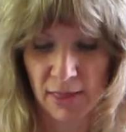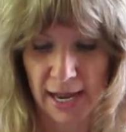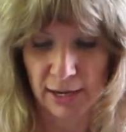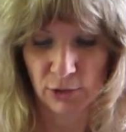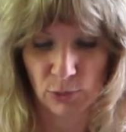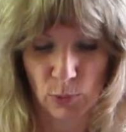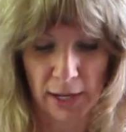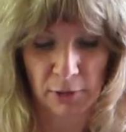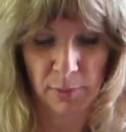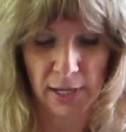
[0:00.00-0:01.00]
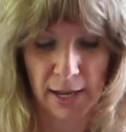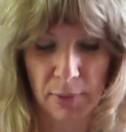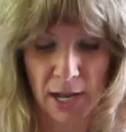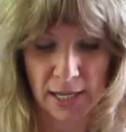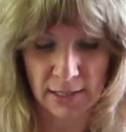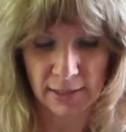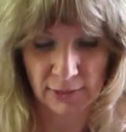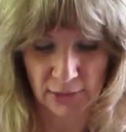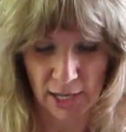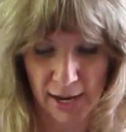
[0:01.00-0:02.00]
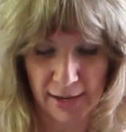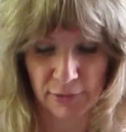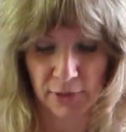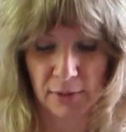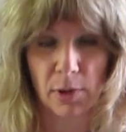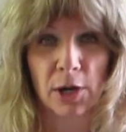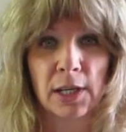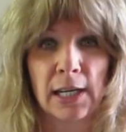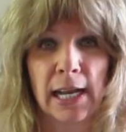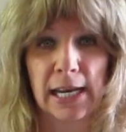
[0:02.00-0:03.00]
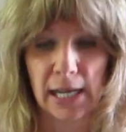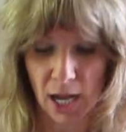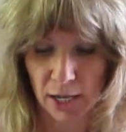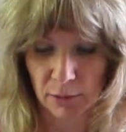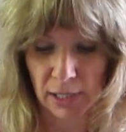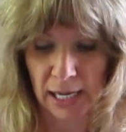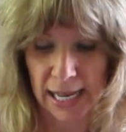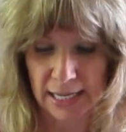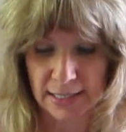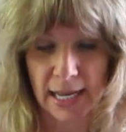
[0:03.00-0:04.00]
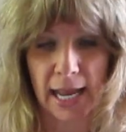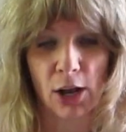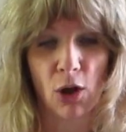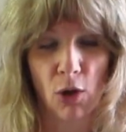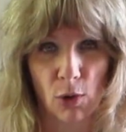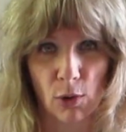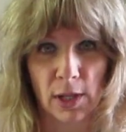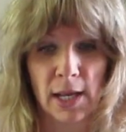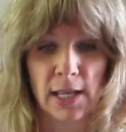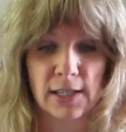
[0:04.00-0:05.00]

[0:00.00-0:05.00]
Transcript: that could well be a positive sign for the market and economy as a whole.